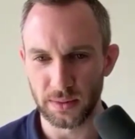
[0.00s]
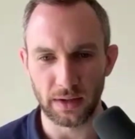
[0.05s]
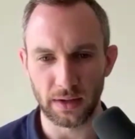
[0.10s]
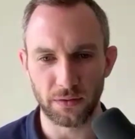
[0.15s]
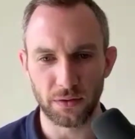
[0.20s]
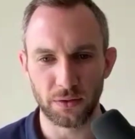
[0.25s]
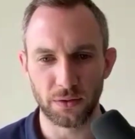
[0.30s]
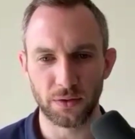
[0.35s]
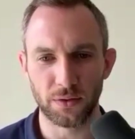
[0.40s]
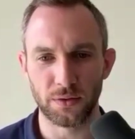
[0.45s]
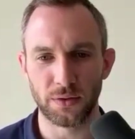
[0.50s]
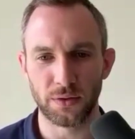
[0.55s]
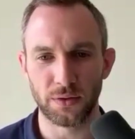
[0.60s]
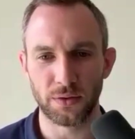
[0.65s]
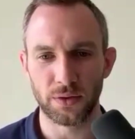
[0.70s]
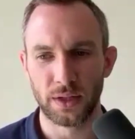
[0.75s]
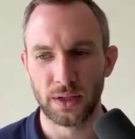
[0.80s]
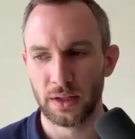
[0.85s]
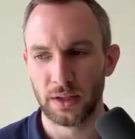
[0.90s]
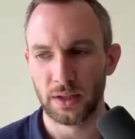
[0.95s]
If you've
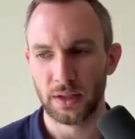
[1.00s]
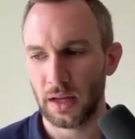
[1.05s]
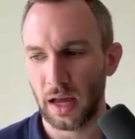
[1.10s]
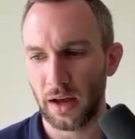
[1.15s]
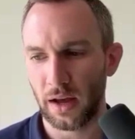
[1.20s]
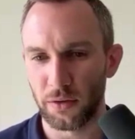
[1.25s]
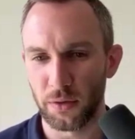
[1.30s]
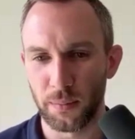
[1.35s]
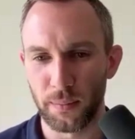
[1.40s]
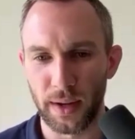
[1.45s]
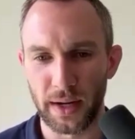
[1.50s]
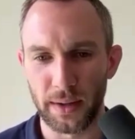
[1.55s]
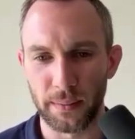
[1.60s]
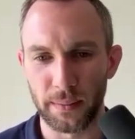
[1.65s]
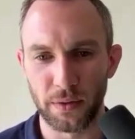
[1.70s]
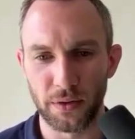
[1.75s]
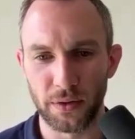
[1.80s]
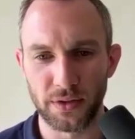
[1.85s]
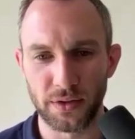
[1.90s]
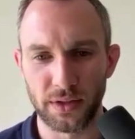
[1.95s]
ever met a
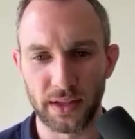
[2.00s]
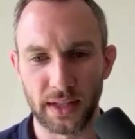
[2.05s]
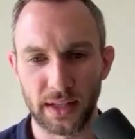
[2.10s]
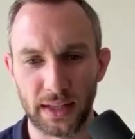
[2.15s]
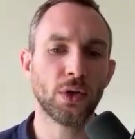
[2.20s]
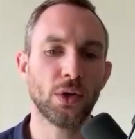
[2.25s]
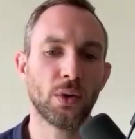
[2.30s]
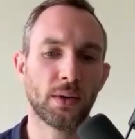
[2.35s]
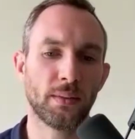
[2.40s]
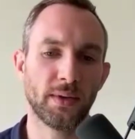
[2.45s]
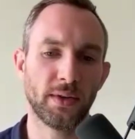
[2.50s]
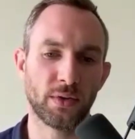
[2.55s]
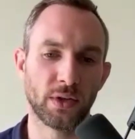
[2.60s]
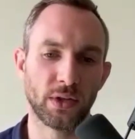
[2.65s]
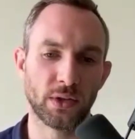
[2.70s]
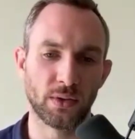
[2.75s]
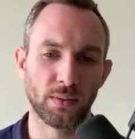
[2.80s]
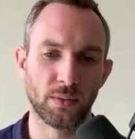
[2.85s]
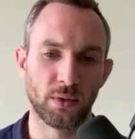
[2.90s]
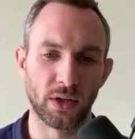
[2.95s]
person that you want to be
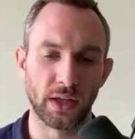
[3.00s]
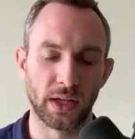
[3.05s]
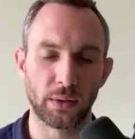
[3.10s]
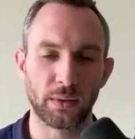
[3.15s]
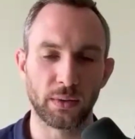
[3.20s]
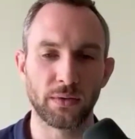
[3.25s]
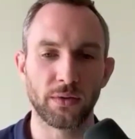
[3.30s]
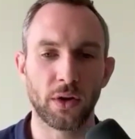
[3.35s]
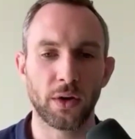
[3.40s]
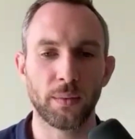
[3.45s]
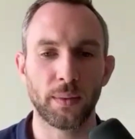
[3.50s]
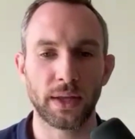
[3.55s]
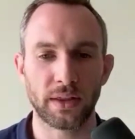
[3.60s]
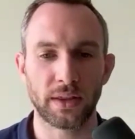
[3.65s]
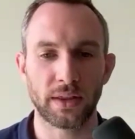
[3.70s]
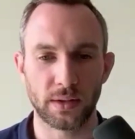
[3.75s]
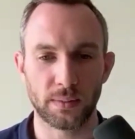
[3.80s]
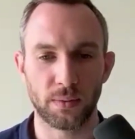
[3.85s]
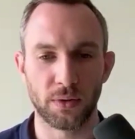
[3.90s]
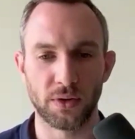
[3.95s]
friends with more, like we've all met
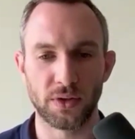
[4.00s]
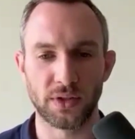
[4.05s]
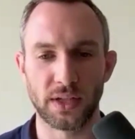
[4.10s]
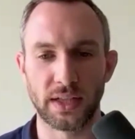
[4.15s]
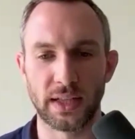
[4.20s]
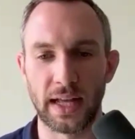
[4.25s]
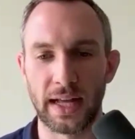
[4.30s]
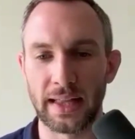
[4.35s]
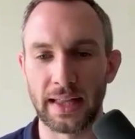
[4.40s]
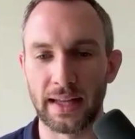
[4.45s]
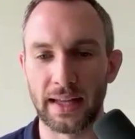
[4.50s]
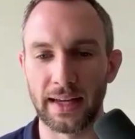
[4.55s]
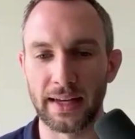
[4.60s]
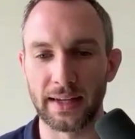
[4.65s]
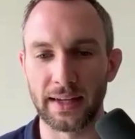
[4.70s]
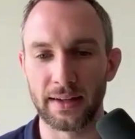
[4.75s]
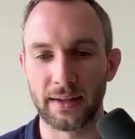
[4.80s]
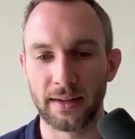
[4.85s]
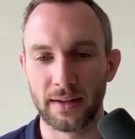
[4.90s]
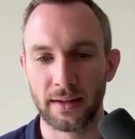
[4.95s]
this person that like